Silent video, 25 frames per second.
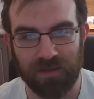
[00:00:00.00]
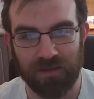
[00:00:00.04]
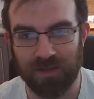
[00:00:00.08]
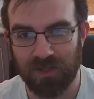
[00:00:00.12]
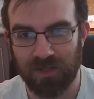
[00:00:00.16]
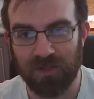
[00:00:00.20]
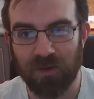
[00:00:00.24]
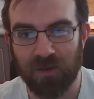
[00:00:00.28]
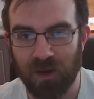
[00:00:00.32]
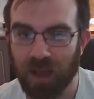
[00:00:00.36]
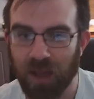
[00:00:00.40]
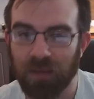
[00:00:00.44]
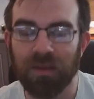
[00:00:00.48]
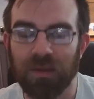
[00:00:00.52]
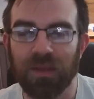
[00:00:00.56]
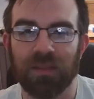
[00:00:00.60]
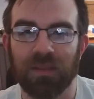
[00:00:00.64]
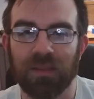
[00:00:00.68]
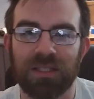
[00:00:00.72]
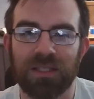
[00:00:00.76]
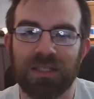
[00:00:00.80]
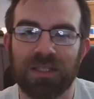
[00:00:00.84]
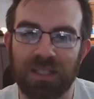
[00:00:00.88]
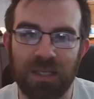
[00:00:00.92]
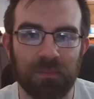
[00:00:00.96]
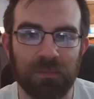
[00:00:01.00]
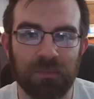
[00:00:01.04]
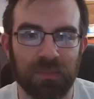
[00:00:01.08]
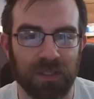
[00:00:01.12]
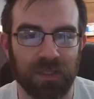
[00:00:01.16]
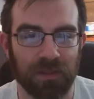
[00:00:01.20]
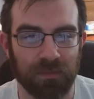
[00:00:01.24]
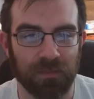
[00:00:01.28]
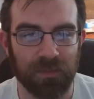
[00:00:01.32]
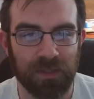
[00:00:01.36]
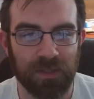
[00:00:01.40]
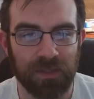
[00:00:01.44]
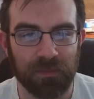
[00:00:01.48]
describing the
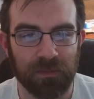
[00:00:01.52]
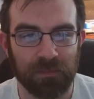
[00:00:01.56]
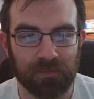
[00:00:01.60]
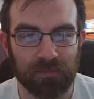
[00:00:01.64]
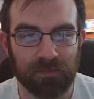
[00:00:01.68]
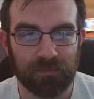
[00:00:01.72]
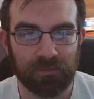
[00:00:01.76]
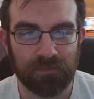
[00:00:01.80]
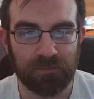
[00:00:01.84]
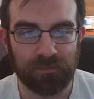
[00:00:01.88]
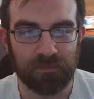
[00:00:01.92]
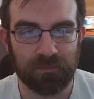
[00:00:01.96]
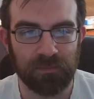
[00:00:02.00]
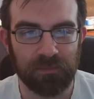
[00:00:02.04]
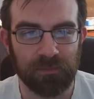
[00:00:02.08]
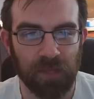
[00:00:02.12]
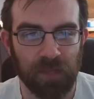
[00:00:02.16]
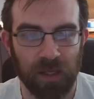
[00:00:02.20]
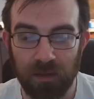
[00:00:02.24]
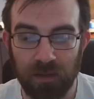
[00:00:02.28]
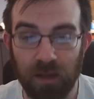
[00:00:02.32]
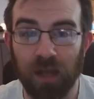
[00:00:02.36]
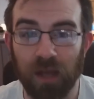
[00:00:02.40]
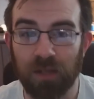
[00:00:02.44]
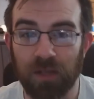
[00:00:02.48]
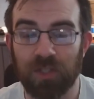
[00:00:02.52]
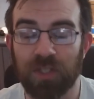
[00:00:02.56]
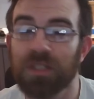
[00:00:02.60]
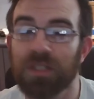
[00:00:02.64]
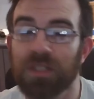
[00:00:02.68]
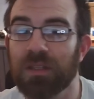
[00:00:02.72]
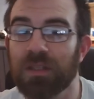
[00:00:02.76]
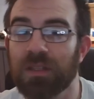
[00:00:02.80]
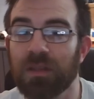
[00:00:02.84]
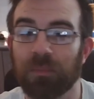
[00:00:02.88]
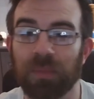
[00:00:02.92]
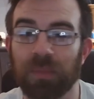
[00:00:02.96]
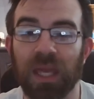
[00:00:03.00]
symptoms. Not
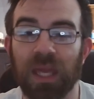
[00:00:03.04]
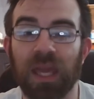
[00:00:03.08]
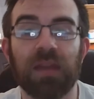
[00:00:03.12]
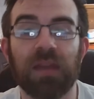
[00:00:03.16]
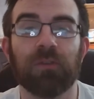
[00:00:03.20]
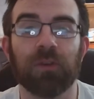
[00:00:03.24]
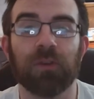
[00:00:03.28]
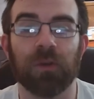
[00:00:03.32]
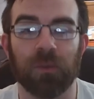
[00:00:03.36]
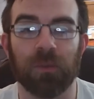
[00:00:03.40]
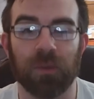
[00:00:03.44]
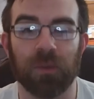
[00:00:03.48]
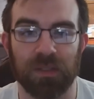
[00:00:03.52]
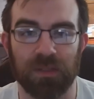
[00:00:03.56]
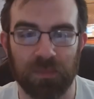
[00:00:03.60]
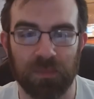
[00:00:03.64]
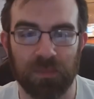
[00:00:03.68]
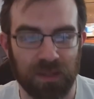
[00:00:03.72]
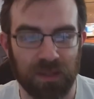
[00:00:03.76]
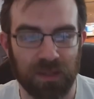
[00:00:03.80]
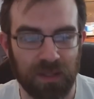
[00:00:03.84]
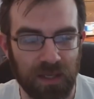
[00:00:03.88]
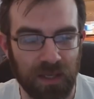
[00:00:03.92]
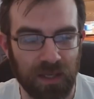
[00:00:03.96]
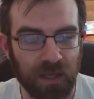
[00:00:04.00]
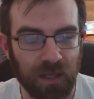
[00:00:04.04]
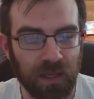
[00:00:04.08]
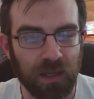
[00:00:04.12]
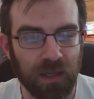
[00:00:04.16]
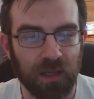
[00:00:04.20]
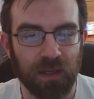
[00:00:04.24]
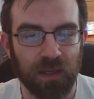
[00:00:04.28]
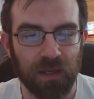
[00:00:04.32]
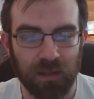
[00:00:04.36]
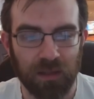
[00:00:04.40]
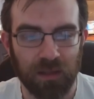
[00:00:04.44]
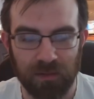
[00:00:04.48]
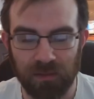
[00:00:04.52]
just the behavioral ones, but
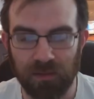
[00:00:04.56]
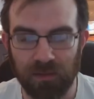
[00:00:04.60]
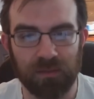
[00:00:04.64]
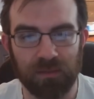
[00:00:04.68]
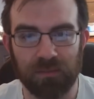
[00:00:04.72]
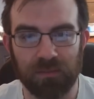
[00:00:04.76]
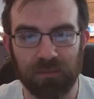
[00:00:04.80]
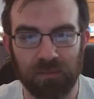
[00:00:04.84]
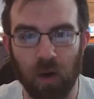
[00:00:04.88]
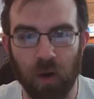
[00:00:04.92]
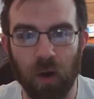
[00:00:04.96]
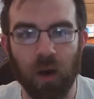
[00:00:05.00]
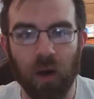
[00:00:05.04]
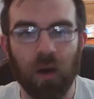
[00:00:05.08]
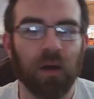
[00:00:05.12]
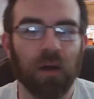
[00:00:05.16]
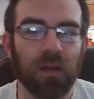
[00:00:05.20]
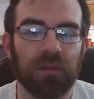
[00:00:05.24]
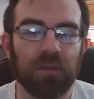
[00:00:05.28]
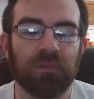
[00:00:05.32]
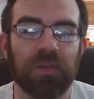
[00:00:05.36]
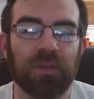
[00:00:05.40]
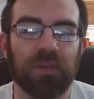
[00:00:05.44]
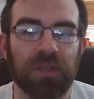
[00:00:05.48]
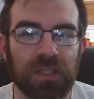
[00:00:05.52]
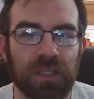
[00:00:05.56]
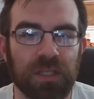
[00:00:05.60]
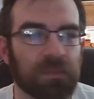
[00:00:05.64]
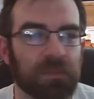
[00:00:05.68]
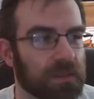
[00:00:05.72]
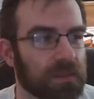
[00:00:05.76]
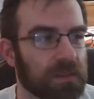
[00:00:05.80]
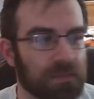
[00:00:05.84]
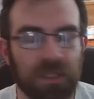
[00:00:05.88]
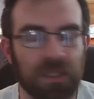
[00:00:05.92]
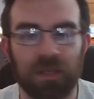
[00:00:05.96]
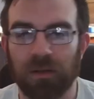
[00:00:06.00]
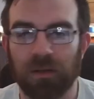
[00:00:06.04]
all of the
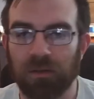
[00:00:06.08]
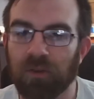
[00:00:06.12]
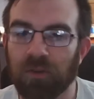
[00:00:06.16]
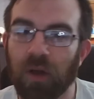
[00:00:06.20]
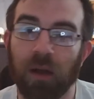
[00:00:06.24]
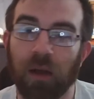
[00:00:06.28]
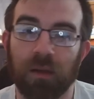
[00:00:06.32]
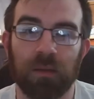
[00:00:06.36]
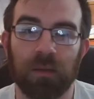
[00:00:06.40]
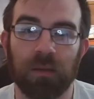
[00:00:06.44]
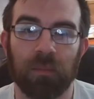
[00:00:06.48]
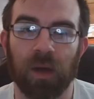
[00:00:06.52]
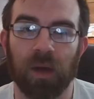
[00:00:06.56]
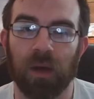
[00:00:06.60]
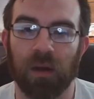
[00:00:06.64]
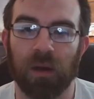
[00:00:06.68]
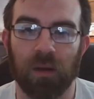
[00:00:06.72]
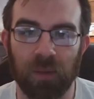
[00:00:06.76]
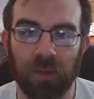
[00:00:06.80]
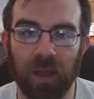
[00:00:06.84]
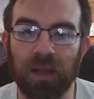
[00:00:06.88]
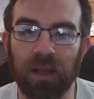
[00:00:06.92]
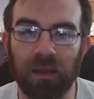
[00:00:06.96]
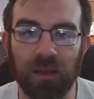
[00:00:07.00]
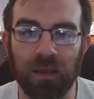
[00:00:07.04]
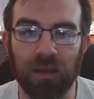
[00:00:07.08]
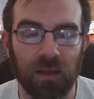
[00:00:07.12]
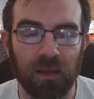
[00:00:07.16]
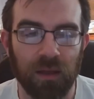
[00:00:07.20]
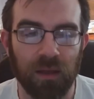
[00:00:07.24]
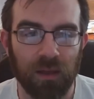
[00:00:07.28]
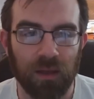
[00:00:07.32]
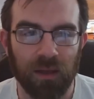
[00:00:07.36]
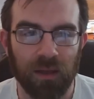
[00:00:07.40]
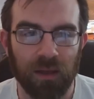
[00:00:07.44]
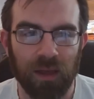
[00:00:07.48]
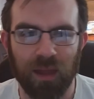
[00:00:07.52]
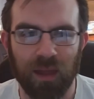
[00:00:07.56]
symptoms that I've talked about already,
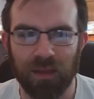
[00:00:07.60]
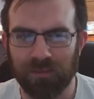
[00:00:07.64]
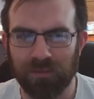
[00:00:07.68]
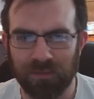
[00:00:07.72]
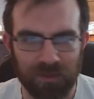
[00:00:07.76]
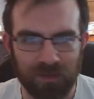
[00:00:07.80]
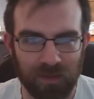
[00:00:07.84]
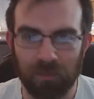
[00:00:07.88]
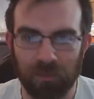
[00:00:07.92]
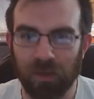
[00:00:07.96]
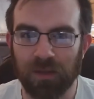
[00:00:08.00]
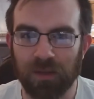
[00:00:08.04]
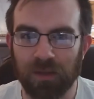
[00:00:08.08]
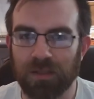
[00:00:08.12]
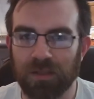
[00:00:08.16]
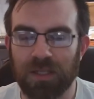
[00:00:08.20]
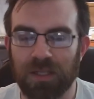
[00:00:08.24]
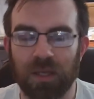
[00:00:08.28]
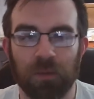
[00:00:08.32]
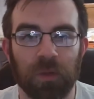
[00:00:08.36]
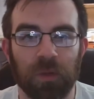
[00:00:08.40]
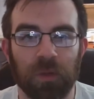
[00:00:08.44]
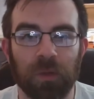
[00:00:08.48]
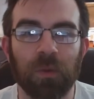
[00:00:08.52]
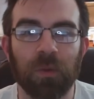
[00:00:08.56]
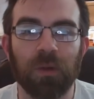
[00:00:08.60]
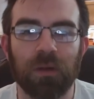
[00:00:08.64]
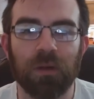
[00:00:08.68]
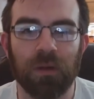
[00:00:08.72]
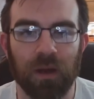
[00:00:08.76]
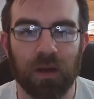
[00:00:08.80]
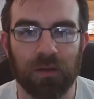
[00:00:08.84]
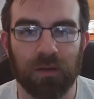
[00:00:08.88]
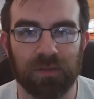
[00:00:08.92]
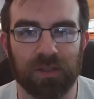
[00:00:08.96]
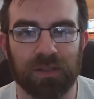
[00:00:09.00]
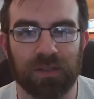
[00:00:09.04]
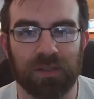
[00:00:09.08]
and some others that we will
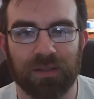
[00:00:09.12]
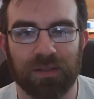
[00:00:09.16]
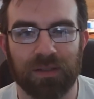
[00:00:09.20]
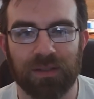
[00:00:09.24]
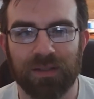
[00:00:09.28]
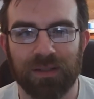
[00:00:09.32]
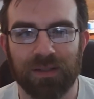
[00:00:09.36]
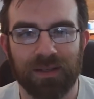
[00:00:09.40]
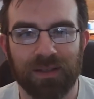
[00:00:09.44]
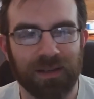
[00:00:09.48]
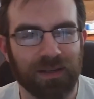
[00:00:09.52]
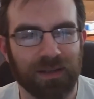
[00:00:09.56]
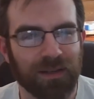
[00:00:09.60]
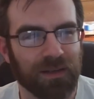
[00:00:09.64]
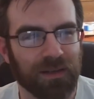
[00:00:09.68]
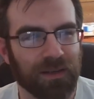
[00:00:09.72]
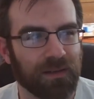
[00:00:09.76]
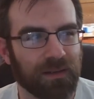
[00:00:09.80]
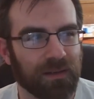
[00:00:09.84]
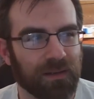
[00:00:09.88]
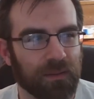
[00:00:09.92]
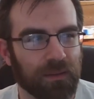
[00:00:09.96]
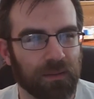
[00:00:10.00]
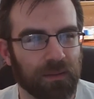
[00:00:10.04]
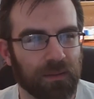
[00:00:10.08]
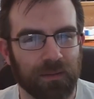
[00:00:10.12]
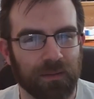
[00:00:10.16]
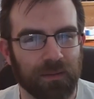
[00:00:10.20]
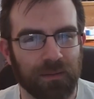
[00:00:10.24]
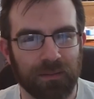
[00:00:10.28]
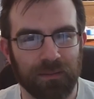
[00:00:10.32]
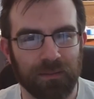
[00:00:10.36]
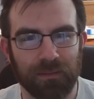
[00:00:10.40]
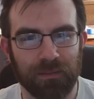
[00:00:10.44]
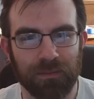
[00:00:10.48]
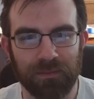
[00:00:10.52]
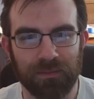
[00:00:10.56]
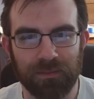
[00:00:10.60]
cover.
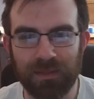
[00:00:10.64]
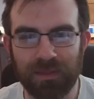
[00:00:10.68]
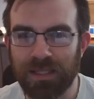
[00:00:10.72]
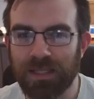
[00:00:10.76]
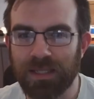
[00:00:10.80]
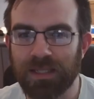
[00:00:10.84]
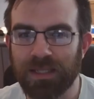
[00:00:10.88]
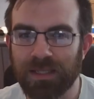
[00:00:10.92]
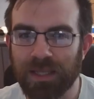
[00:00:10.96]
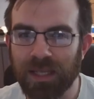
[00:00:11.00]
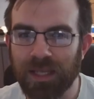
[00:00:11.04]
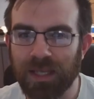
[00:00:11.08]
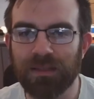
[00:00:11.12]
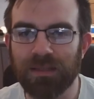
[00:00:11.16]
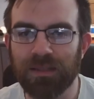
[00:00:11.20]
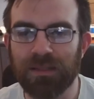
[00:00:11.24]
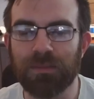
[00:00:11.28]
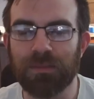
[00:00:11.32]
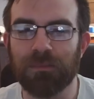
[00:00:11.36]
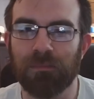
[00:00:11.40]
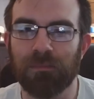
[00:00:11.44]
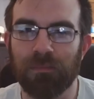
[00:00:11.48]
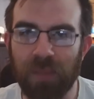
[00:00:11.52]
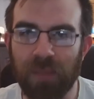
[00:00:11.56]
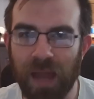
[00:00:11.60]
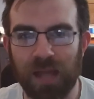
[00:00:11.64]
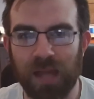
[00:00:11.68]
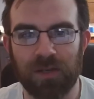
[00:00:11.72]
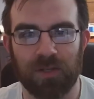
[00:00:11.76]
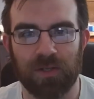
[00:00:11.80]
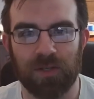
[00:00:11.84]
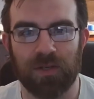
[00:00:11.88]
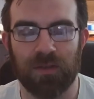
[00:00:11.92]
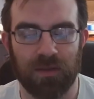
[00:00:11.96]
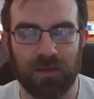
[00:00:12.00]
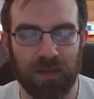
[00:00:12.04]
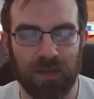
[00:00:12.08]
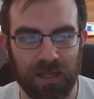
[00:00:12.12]
These kids
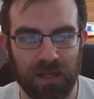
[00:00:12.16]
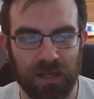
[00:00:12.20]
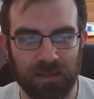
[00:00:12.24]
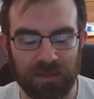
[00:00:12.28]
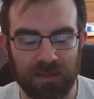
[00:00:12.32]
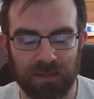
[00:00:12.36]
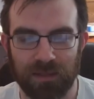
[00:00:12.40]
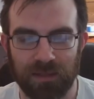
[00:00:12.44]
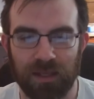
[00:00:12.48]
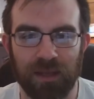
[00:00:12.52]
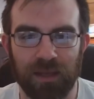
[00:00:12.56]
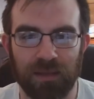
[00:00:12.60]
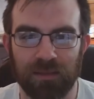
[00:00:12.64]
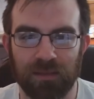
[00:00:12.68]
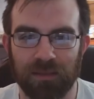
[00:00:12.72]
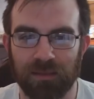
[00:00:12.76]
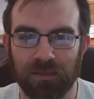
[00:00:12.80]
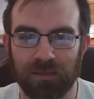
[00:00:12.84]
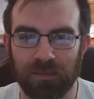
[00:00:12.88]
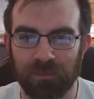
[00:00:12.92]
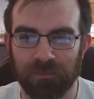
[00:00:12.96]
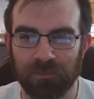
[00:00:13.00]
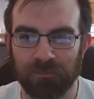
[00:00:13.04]
matched that, and